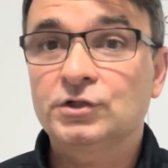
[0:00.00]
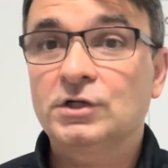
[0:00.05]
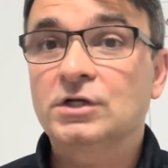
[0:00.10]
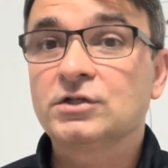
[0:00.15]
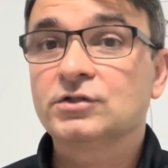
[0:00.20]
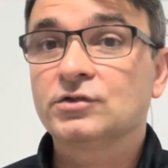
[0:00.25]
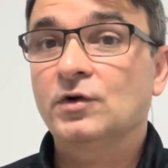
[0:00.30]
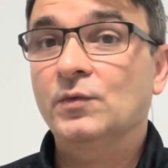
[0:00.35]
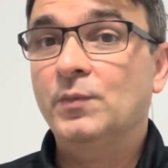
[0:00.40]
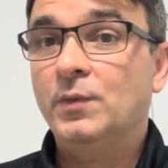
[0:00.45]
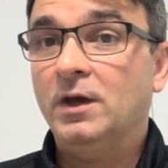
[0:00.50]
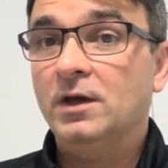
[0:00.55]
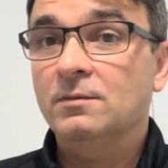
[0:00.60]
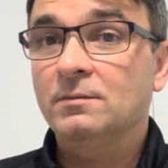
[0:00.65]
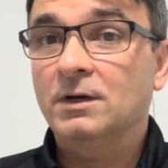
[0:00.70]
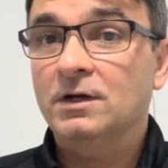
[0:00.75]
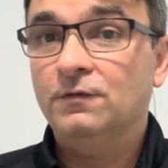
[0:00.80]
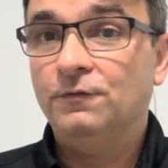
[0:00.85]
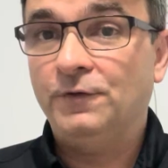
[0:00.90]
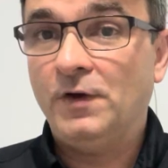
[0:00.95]
I start paying
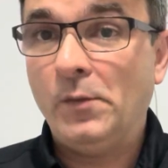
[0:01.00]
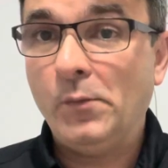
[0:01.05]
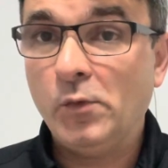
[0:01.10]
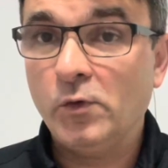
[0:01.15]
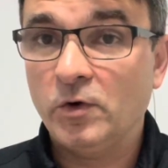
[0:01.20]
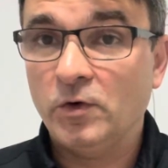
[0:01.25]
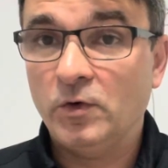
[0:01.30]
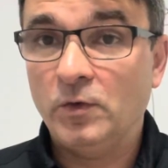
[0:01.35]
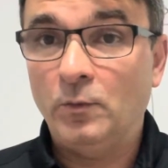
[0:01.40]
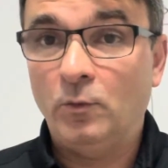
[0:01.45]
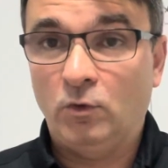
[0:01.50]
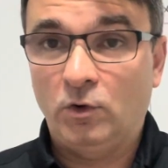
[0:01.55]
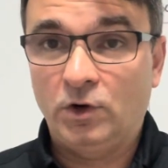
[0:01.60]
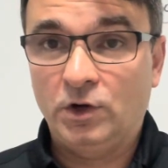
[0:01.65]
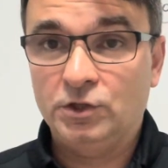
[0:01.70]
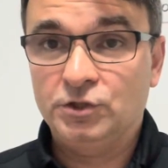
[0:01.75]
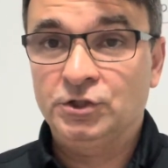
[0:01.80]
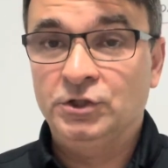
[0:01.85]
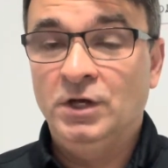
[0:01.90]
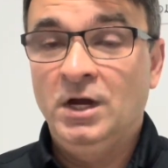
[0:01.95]
my February
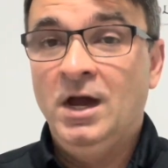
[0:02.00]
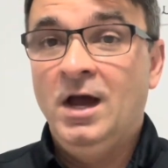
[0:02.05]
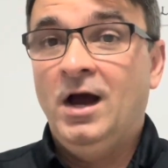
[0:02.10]
mortgage.